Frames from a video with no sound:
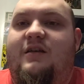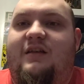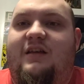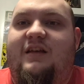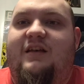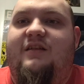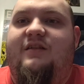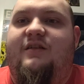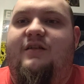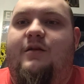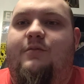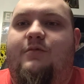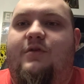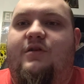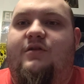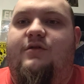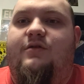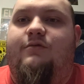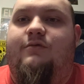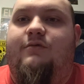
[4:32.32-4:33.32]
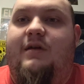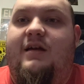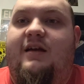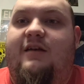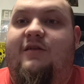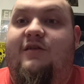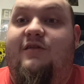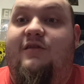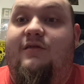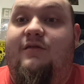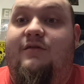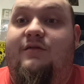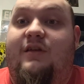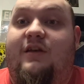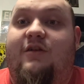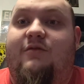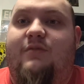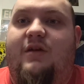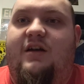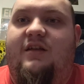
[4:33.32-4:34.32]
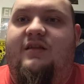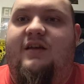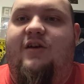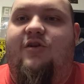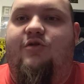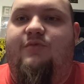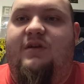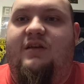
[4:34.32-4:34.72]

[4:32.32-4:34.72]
Yes, and I'm well aware that you might tell